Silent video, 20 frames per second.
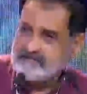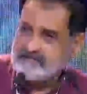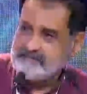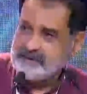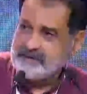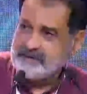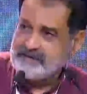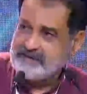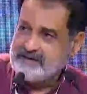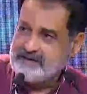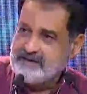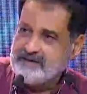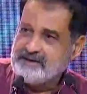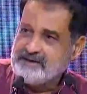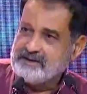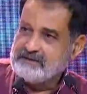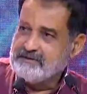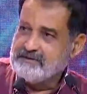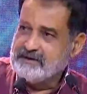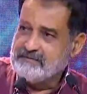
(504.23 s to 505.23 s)
money,
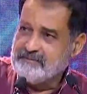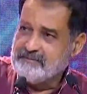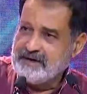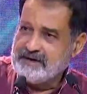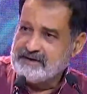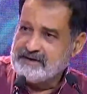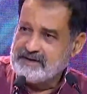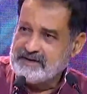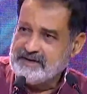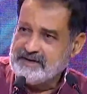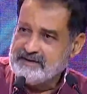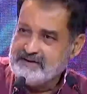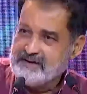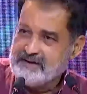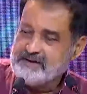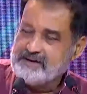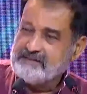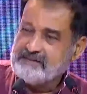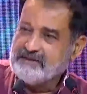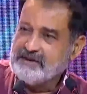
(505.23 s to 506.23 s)
driven by
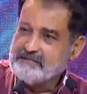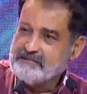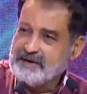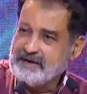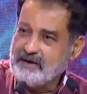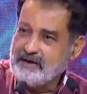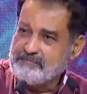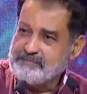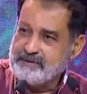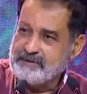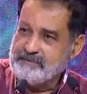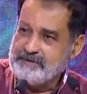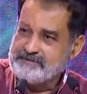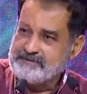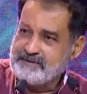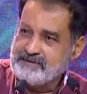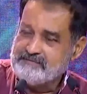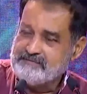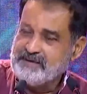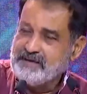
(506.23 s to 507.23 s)
greed, driven by
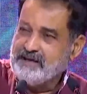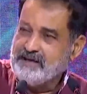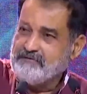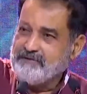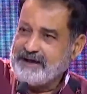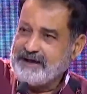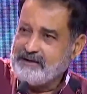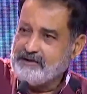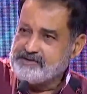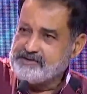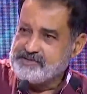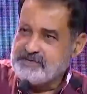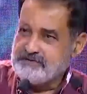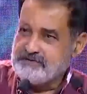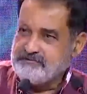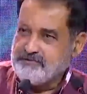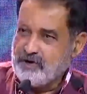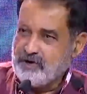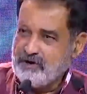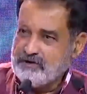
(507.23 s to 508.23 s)
optimism. Valuation
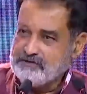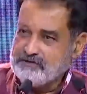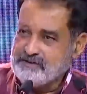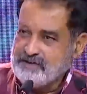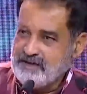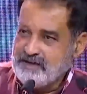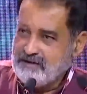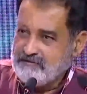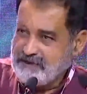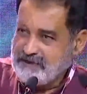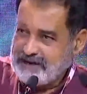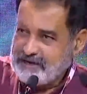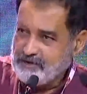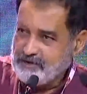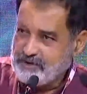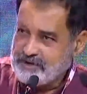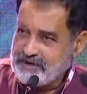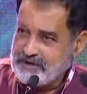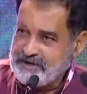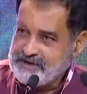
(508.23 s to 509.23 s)
falls, value
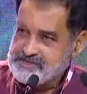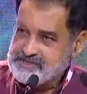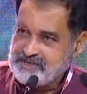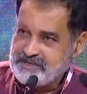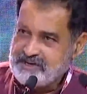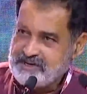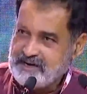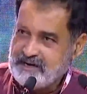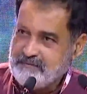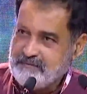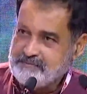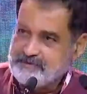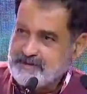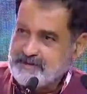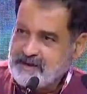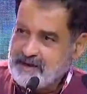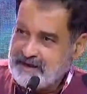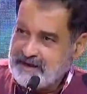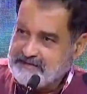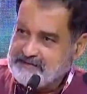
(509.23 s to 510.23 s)
creation comes,
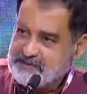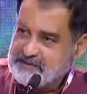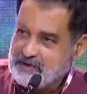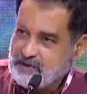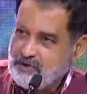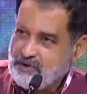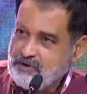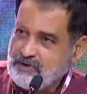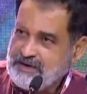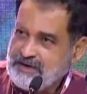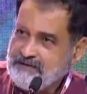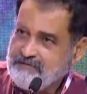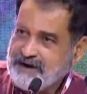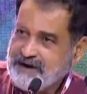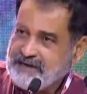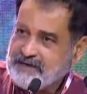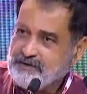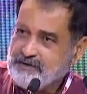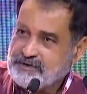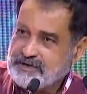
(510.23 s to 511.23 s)
and slowly
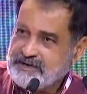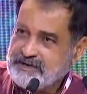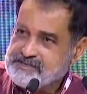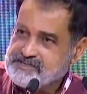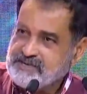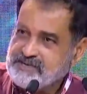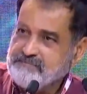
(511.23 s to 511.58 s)
value creation